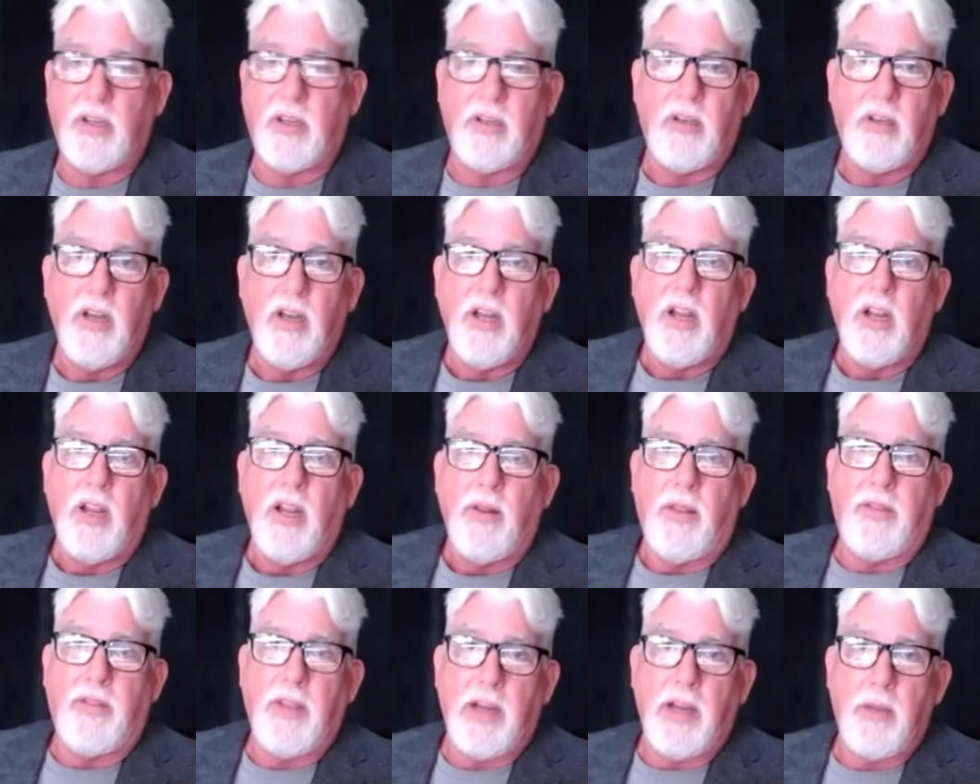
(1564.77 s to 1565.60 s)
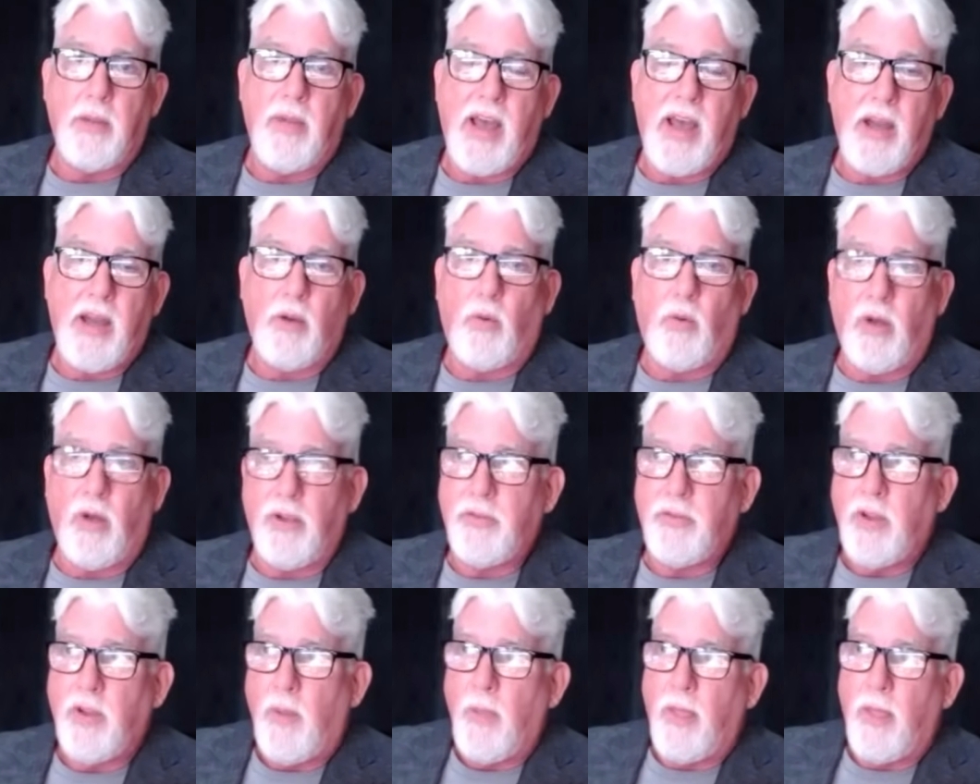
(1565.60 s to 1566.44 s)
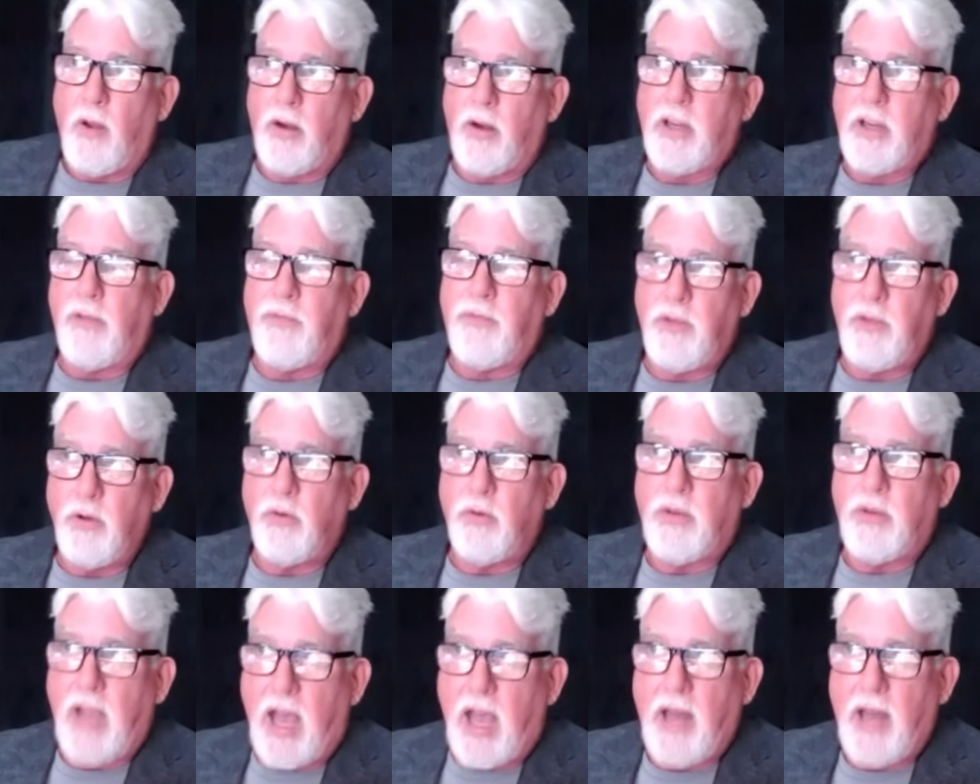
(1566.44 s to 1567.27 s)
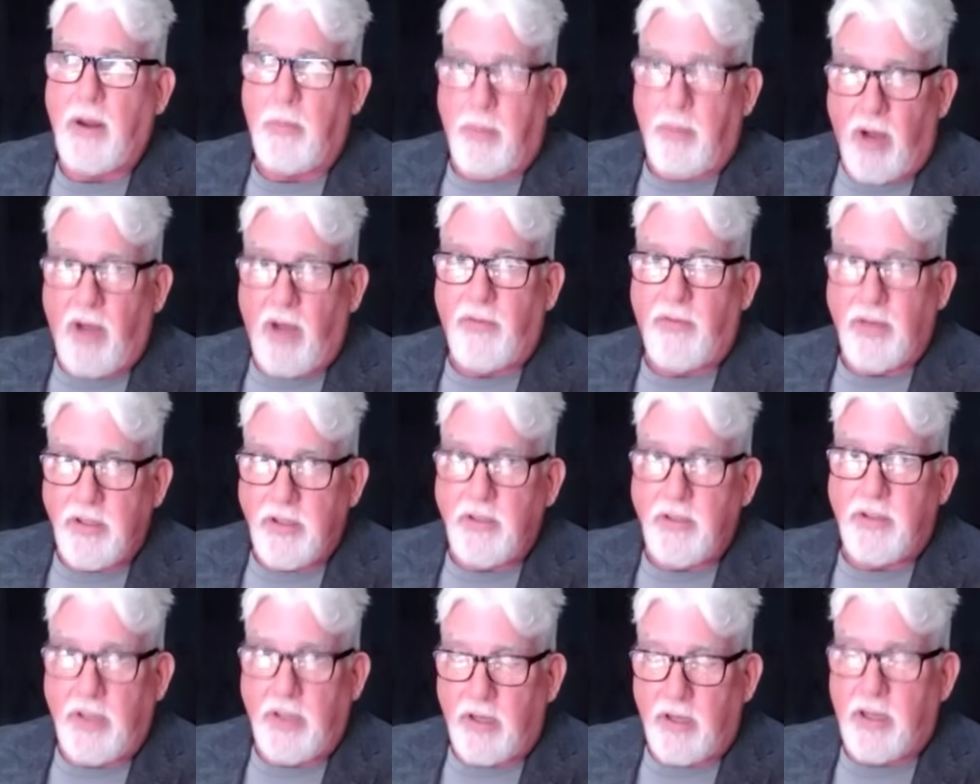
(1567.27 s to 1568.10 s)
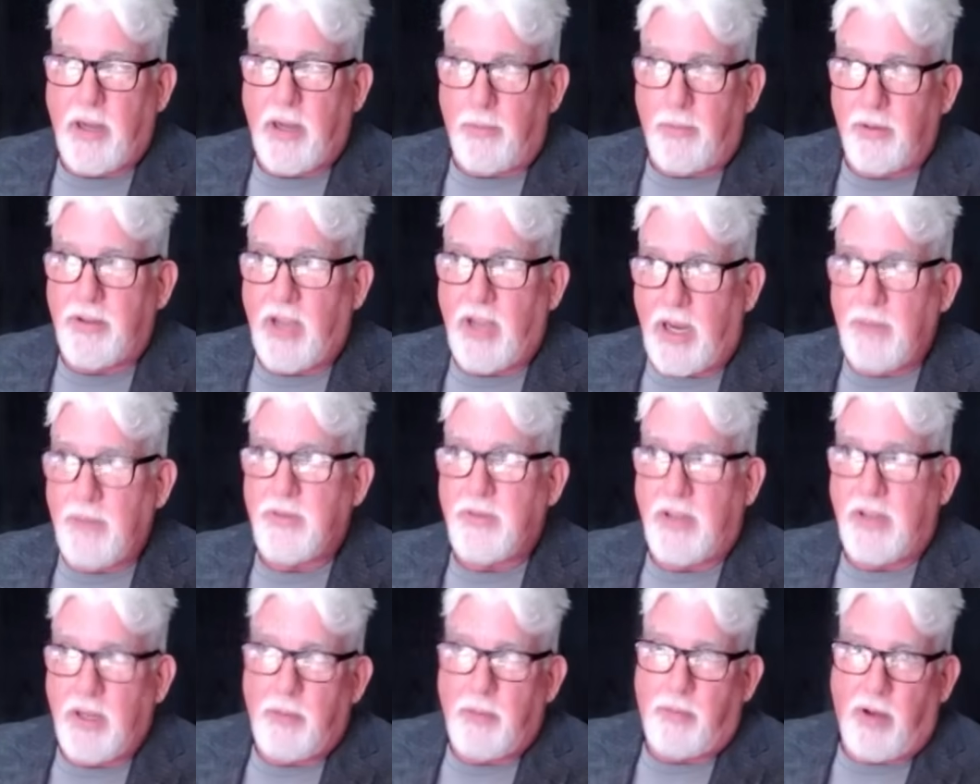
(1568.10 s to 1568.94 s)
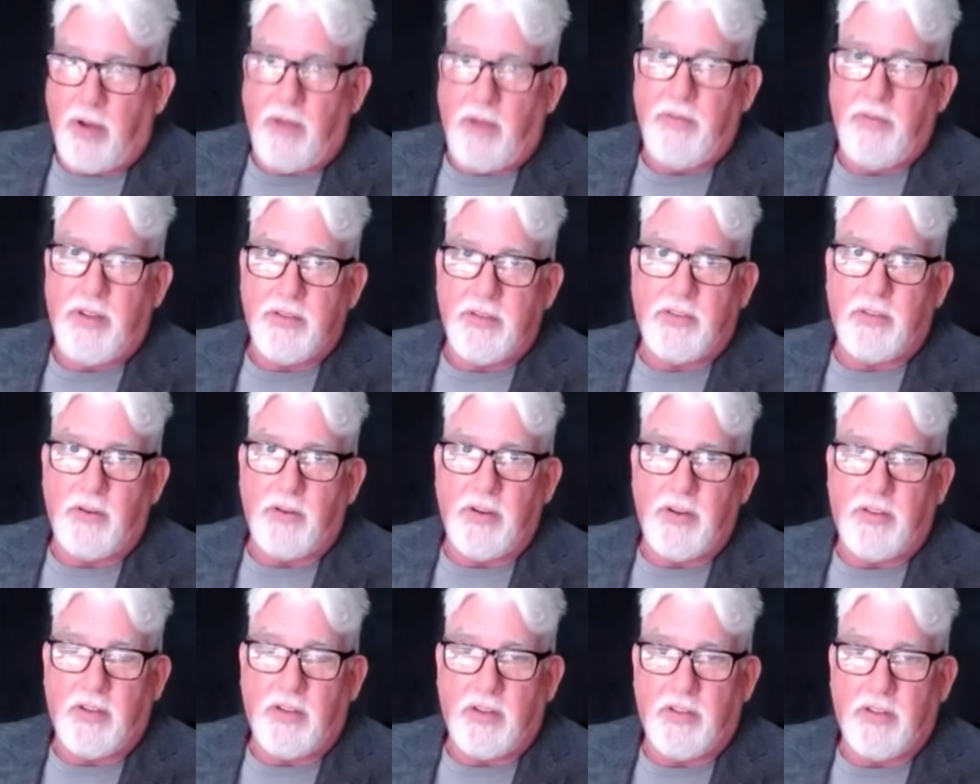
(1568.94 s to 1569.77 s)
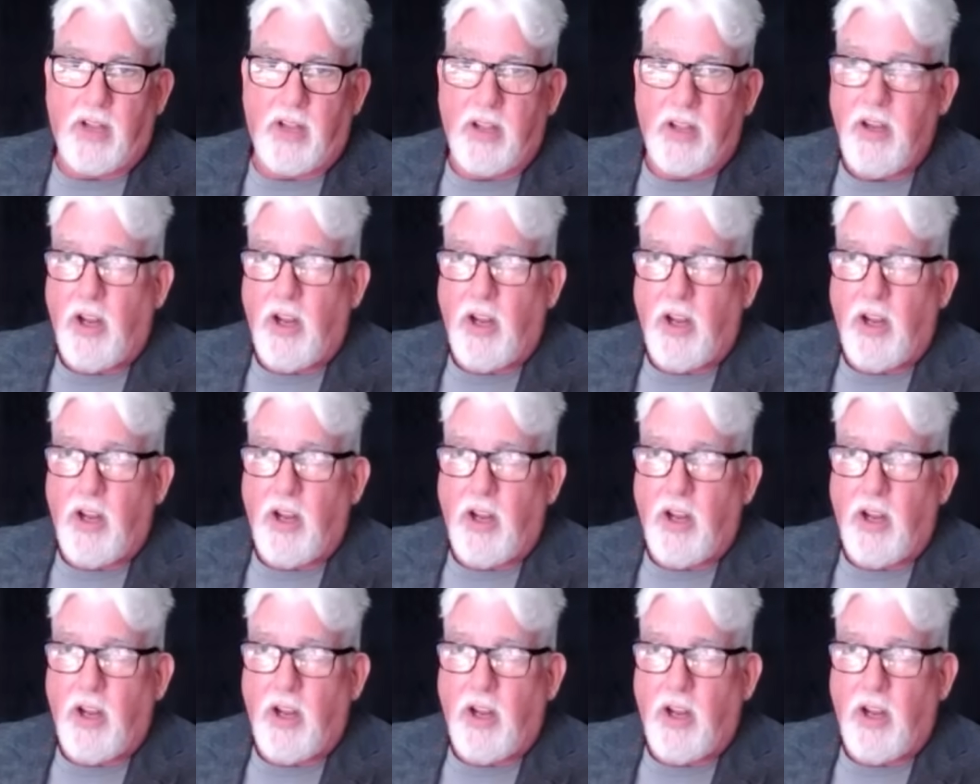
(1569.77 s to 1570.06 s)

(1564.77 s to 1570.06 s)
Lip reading: And the thing about it was, look, if you got above, and you did a couple of times, get above this 36,